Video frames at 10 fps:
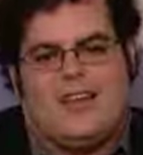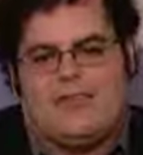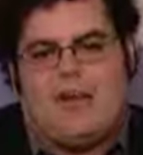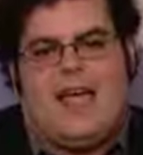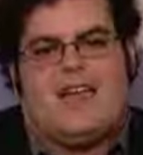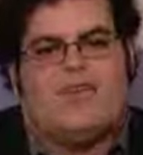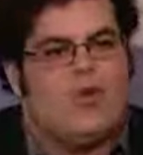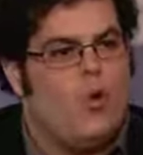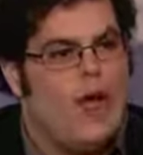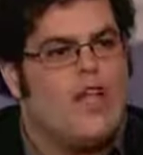of pave
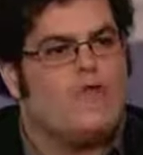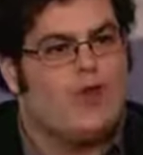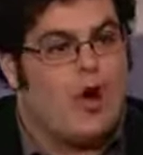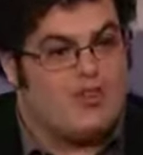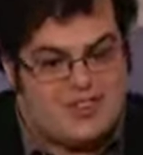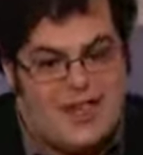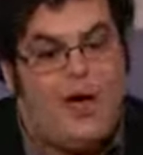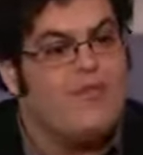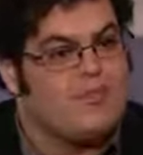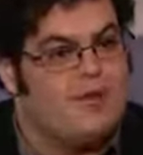the way for
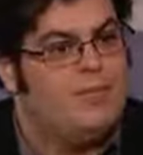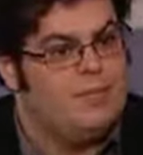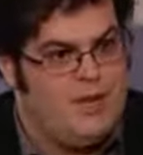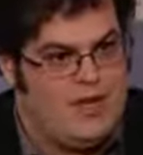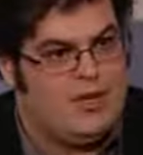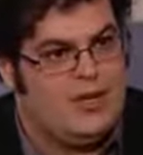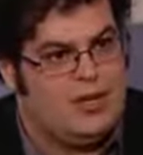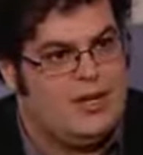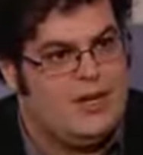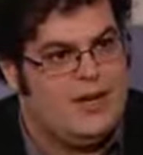ourselves to be
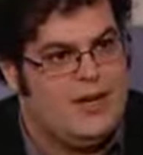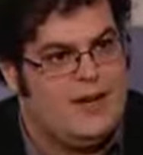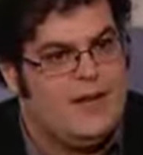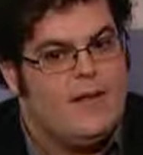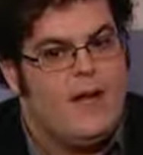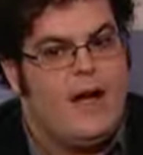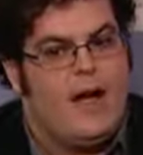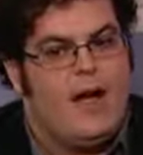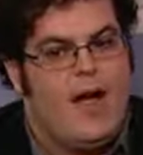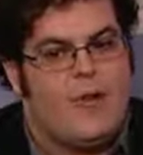included in mm-hmm. it.
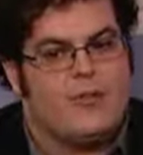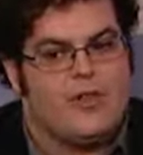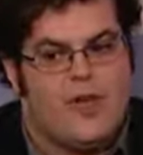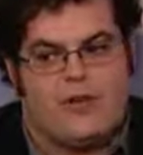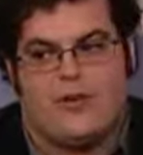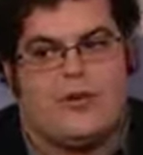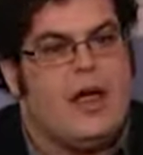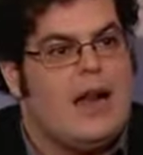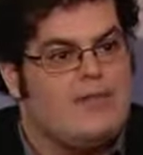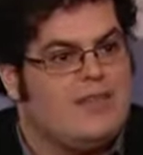I was offered a
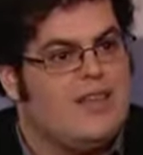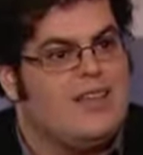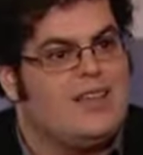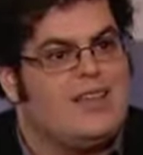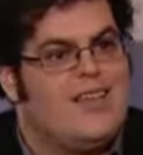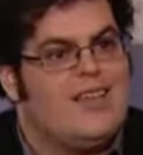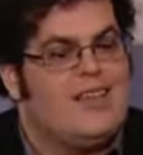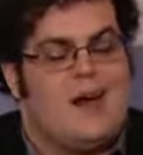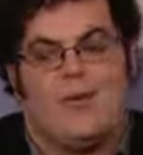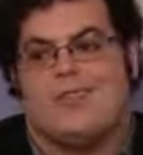lot of things
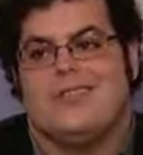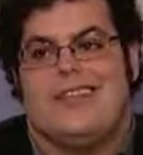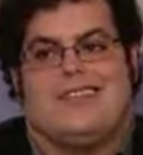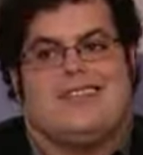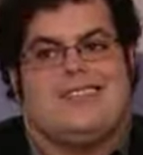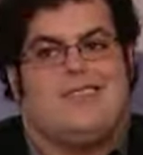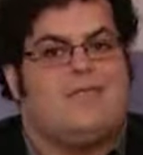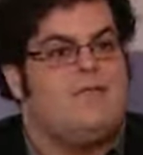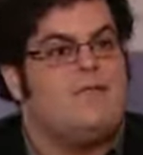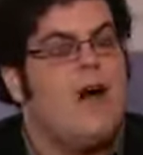that I wasn't
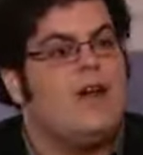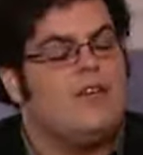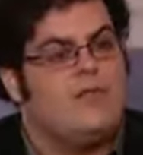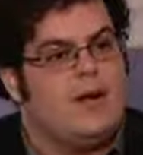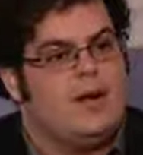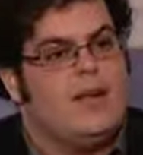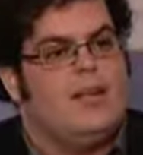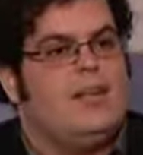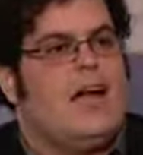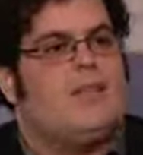necessarily fond of, but
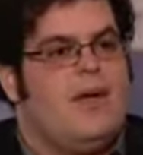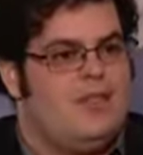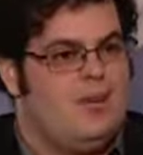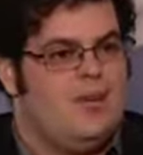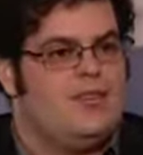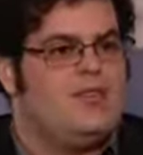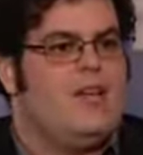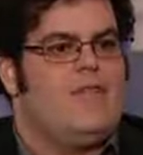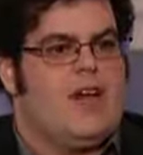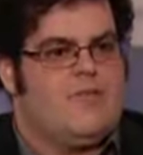you got to pay the bills.
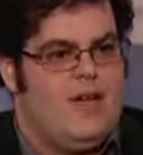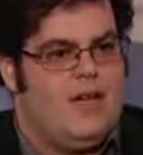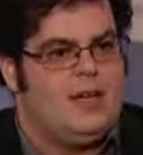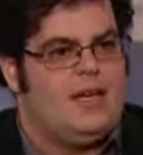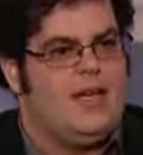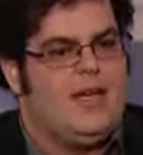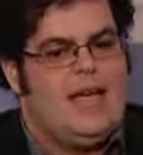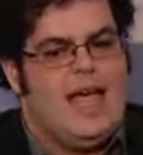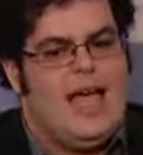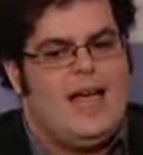Yeah. I've got a family. Yeah.
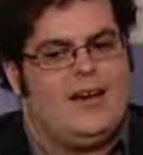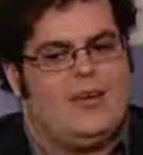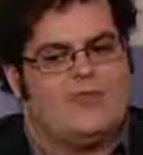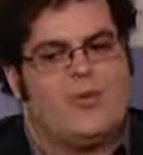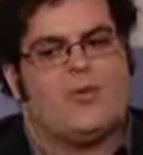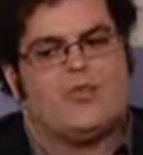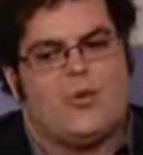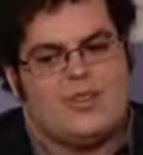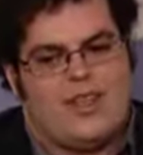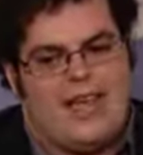And so it was
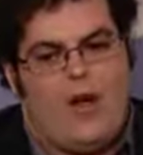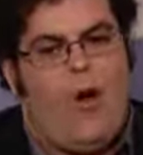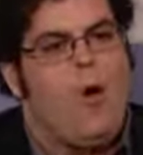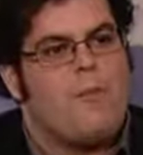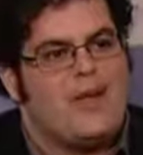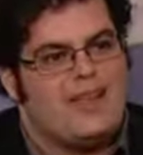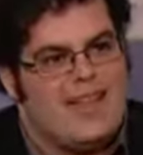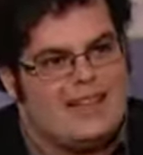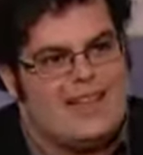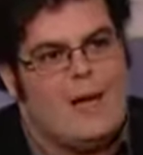always like hoping
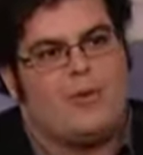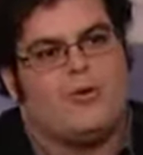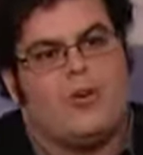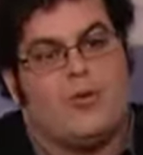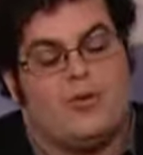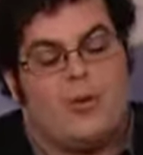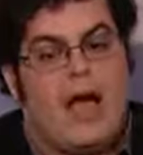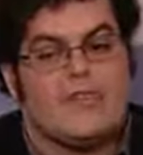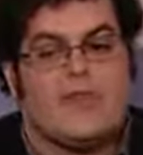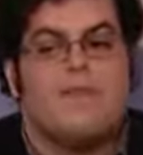that the opportunity would
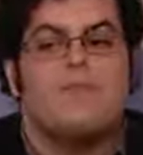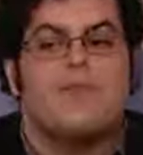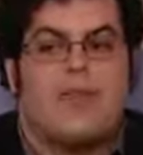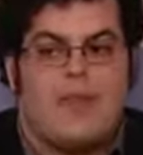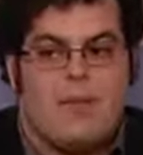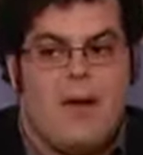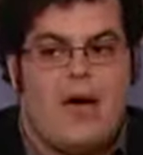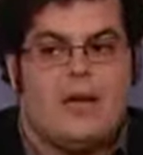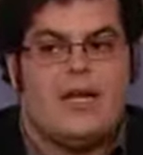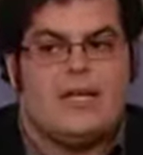arise. And then
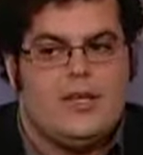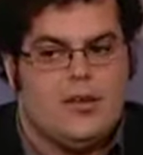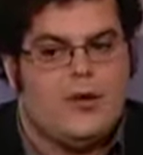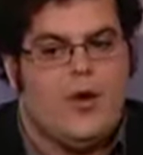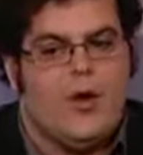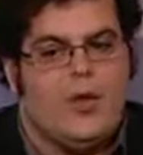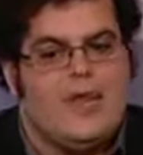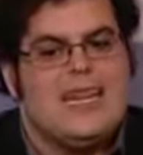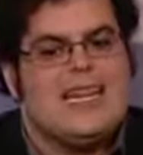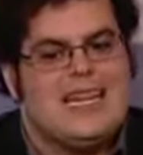about a year ago,
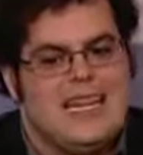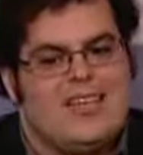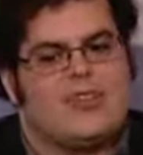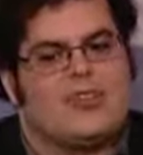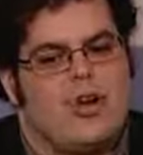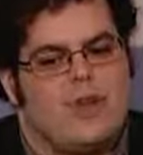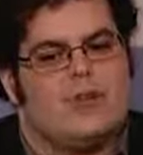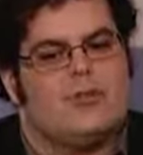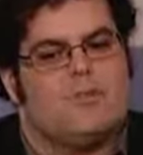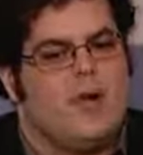things started
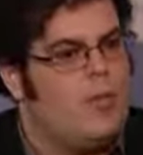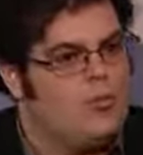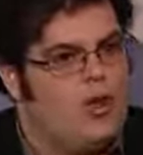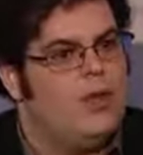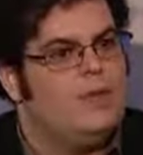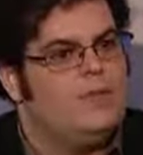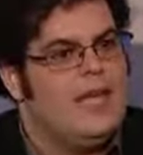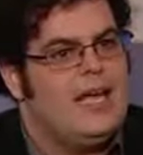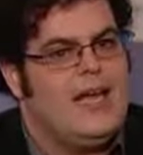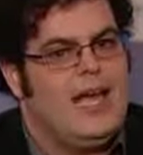to become real.
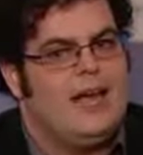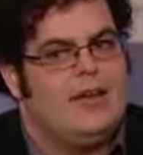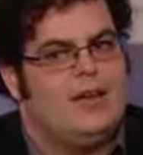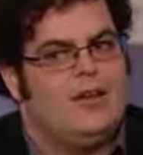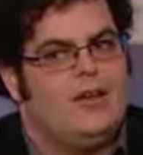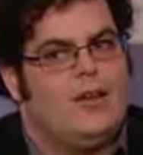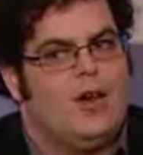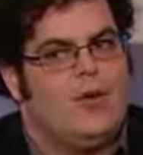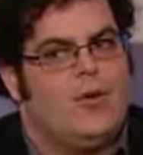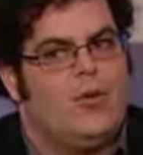And, you
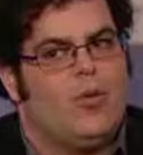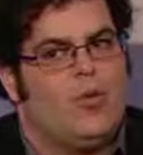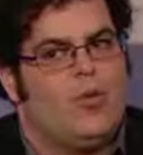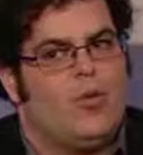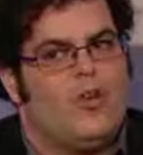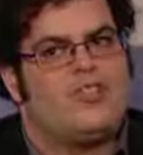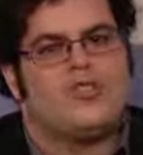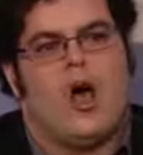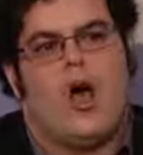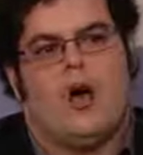know, we
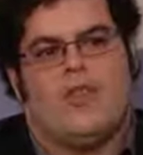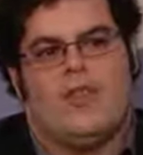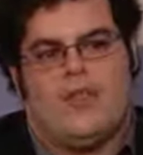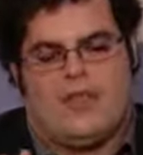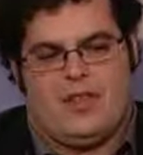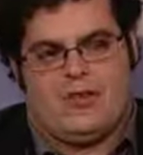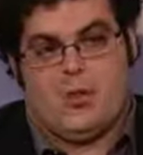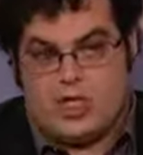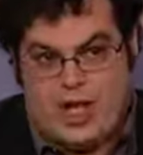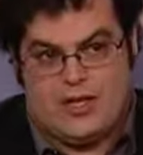saw that things
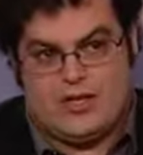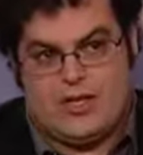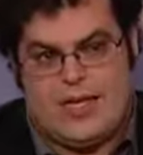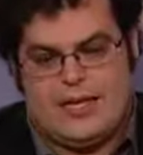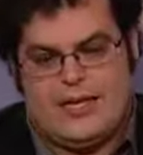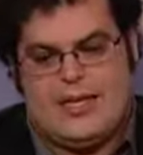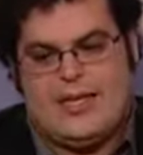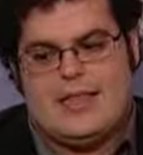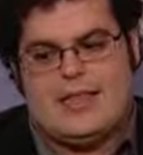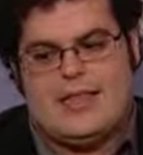were changing, that
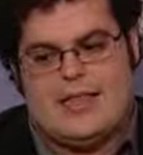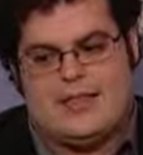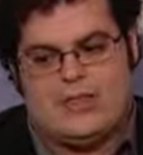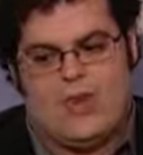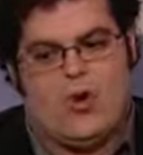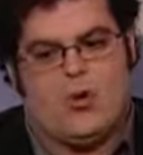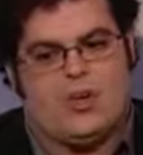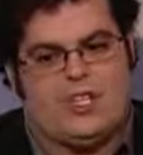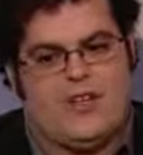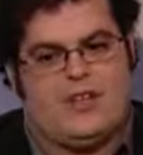the tone
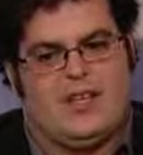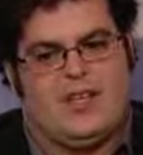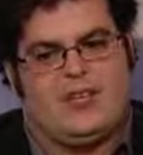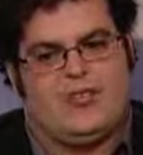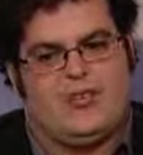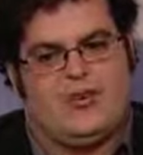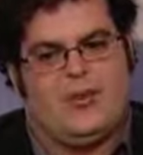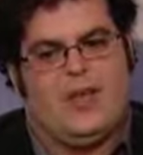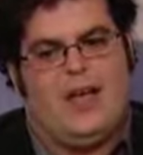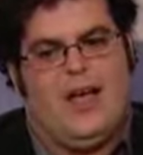was shifting into,
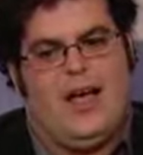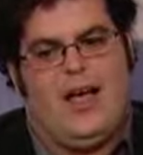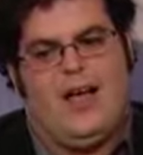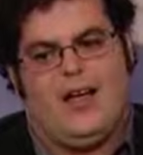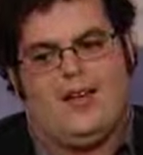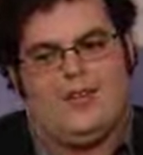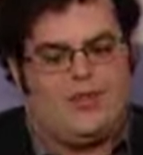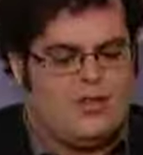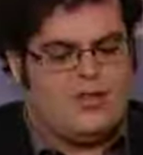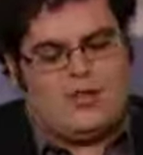
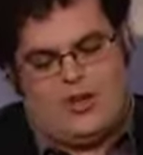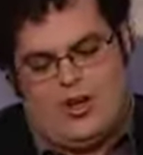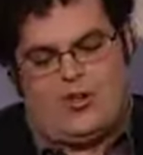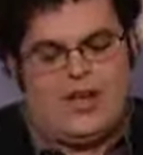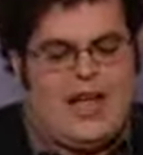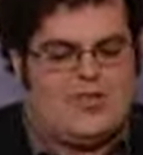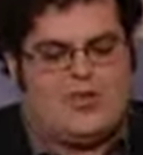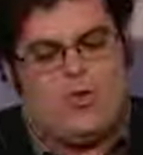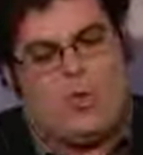you know, the constant